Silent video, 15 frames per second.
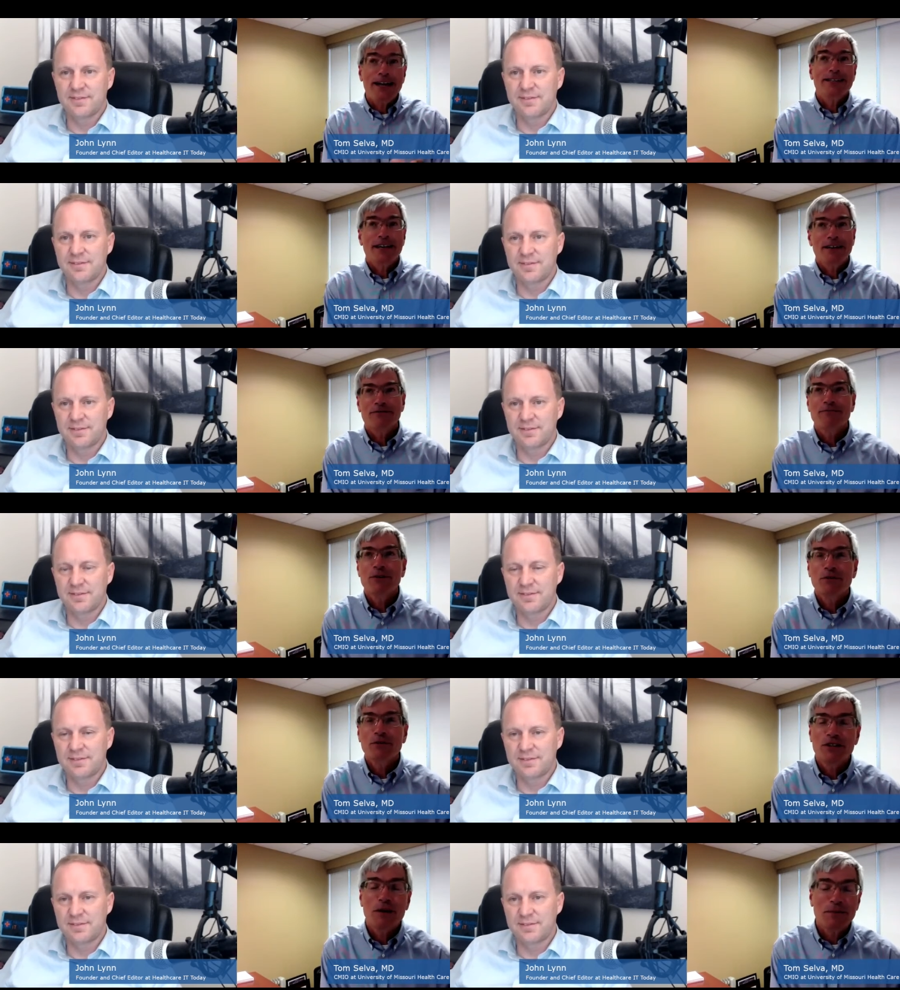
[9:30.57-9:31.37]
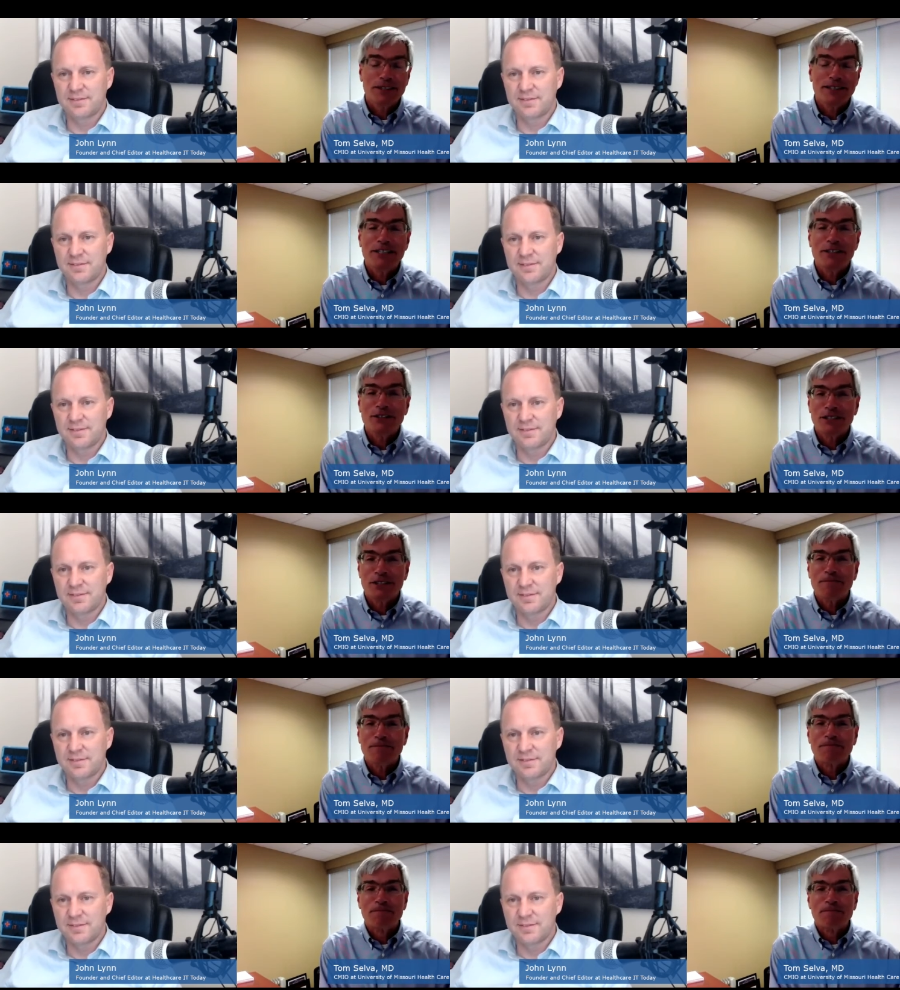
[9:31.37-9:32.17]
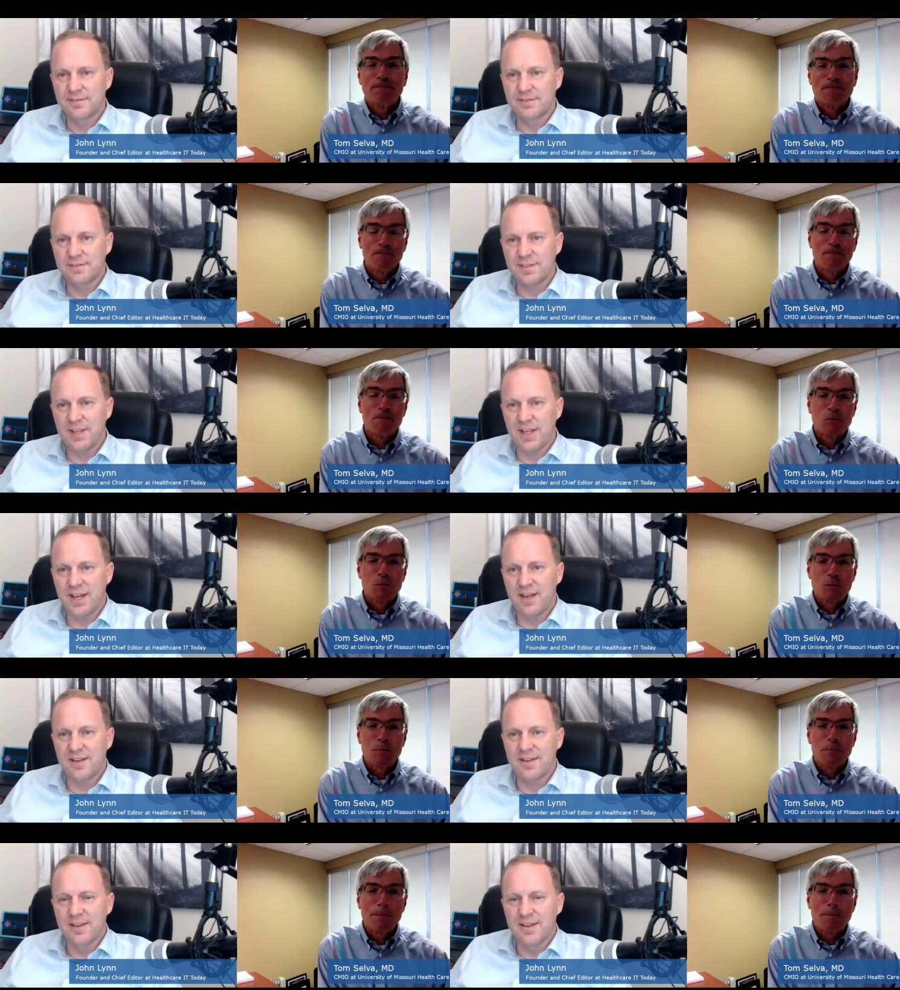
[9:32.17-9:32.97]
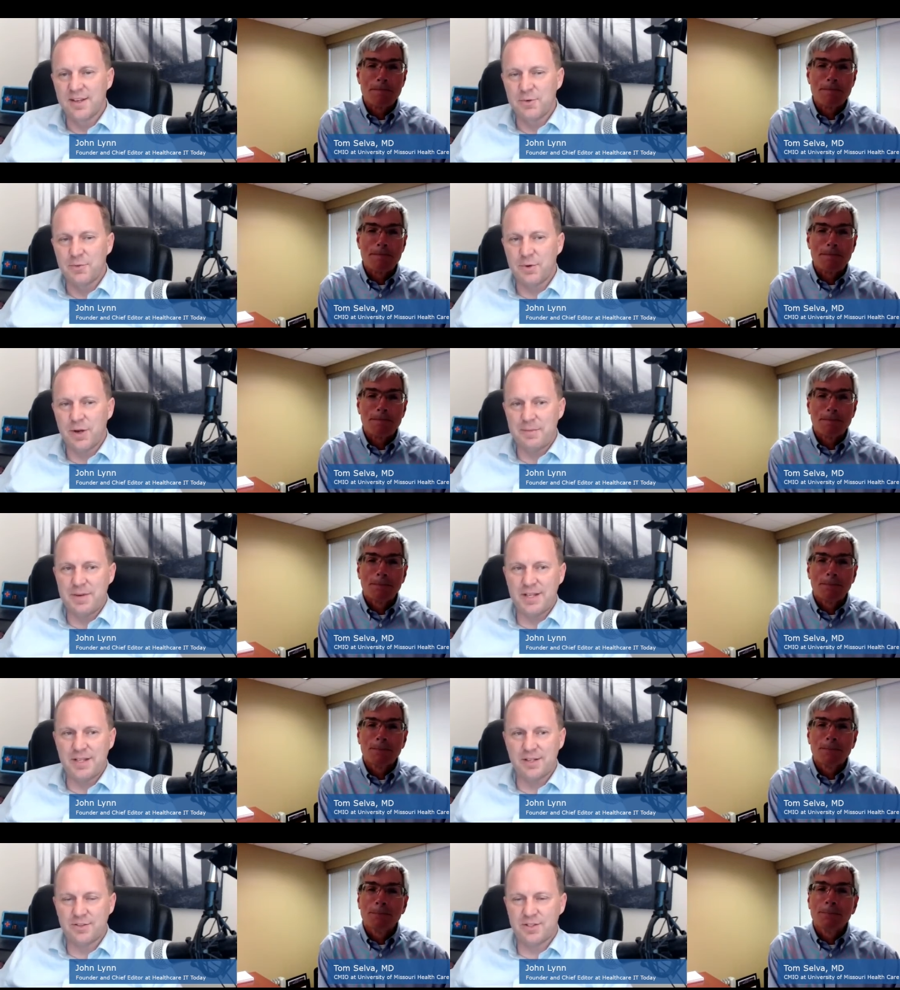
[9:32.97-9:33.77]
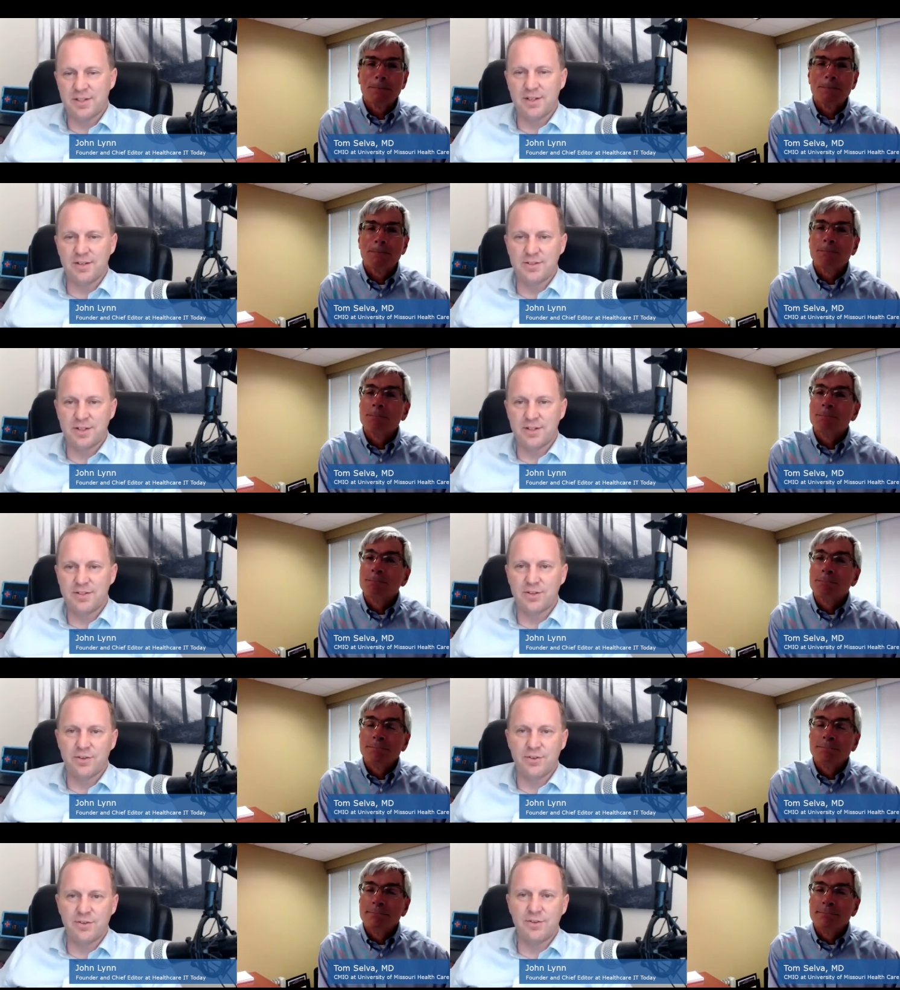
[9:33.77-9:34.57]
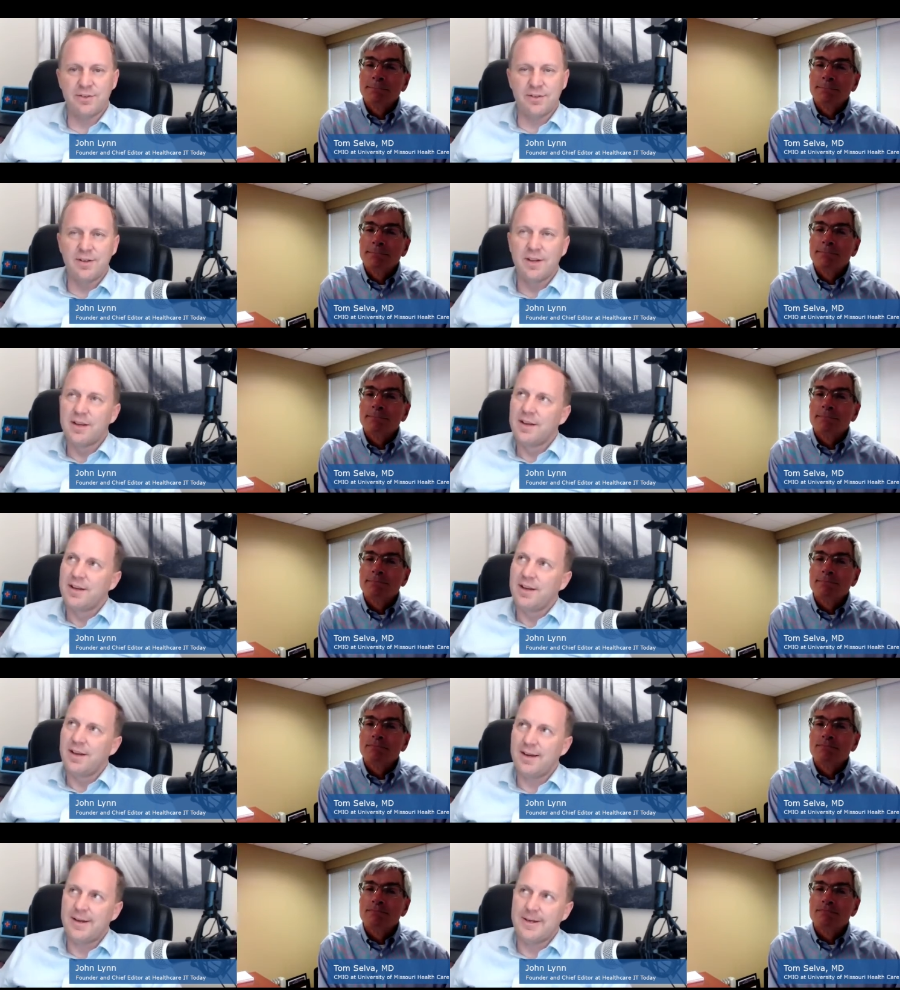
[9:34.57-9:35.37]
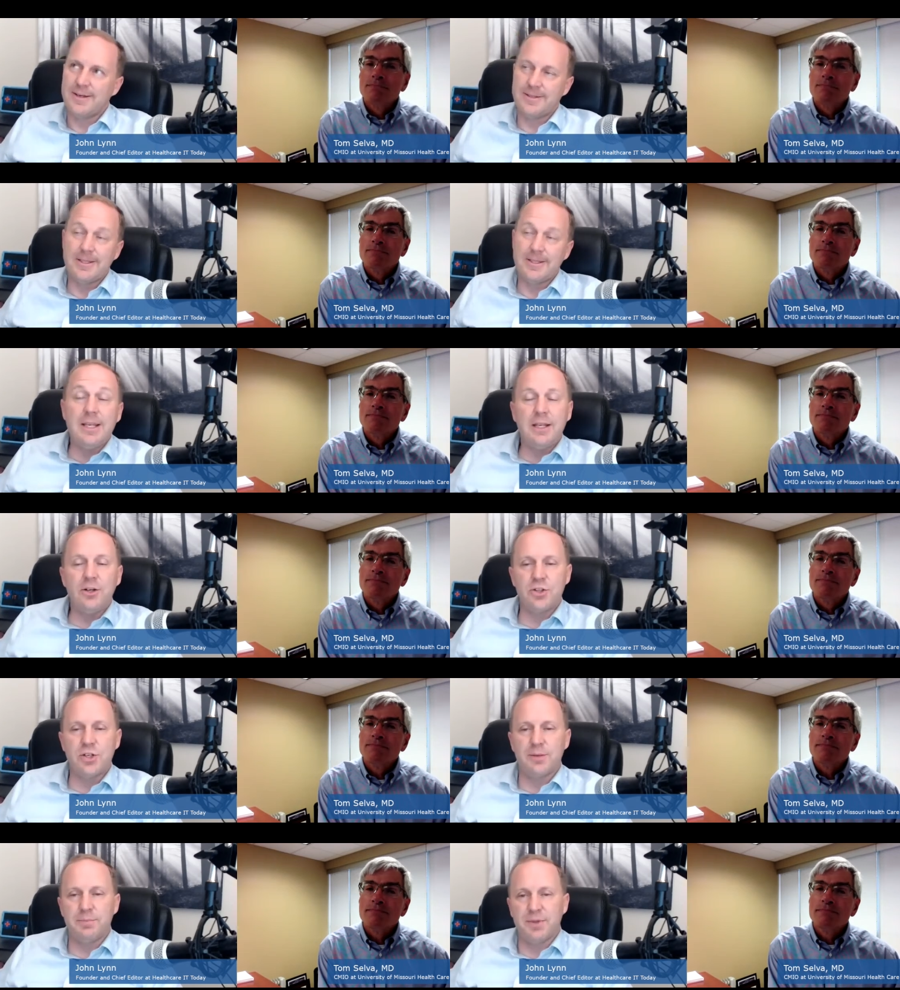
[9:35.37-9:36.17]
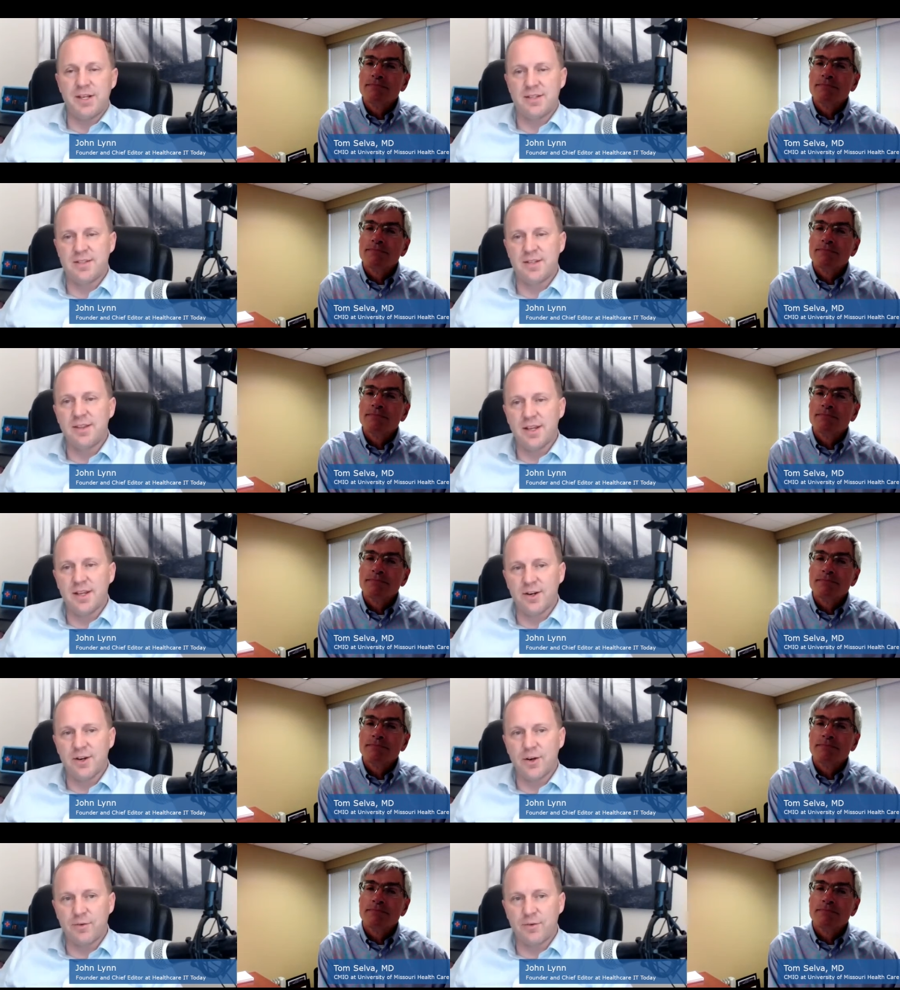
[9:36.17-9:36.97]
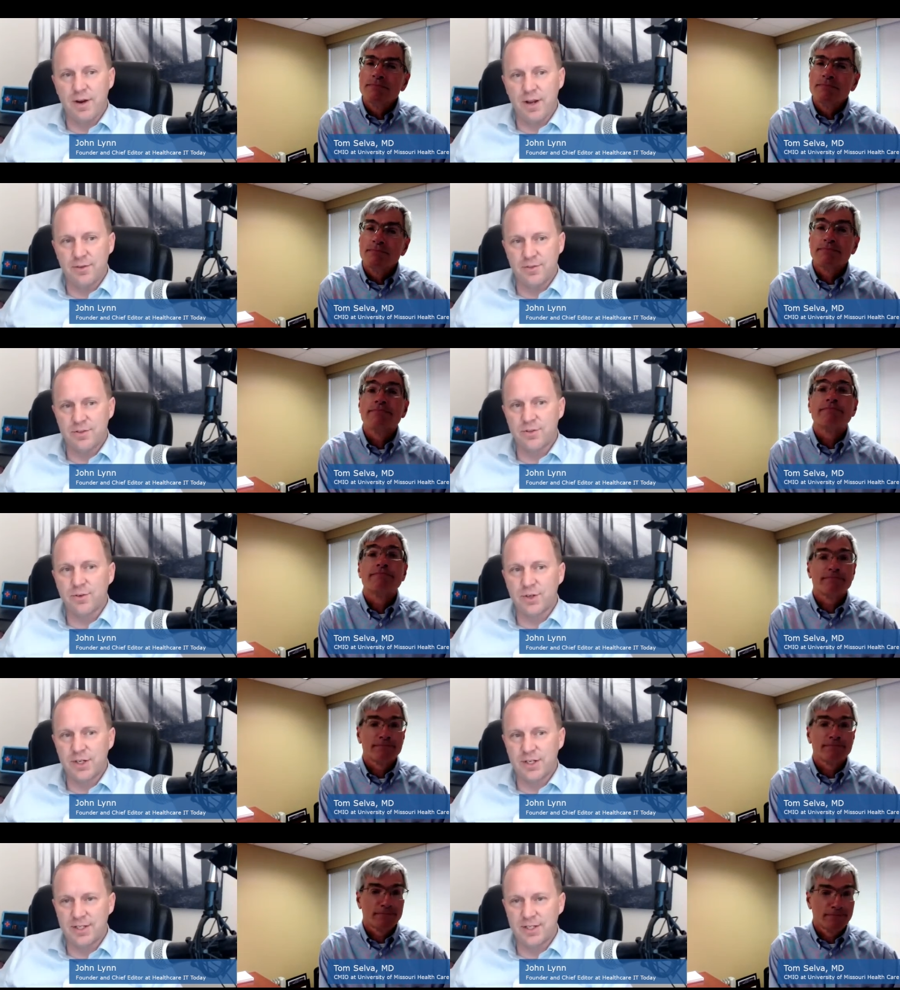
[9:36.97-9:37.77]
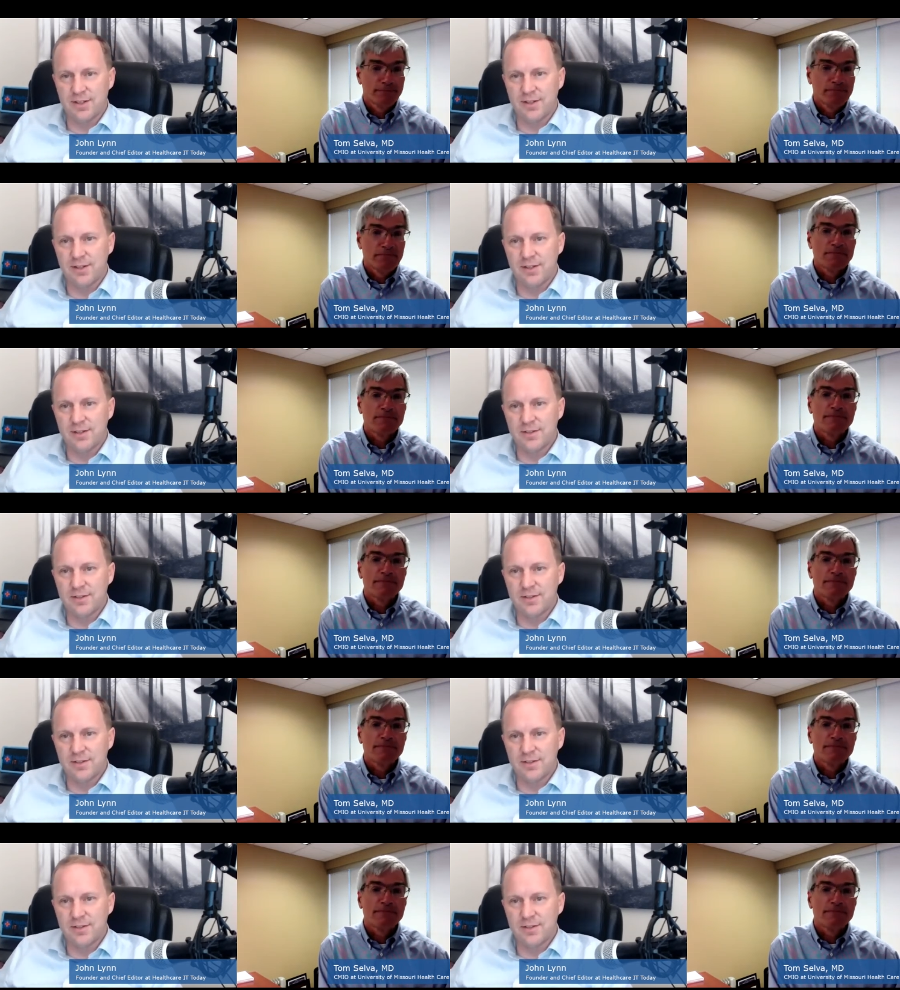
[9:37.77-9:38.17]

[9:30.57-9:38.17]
Speaker 1: as I've moved up in leadership.
Speaker 2: Yeah. Well, I mean, there's there's a certain uh, leadership lesson there around storytelling.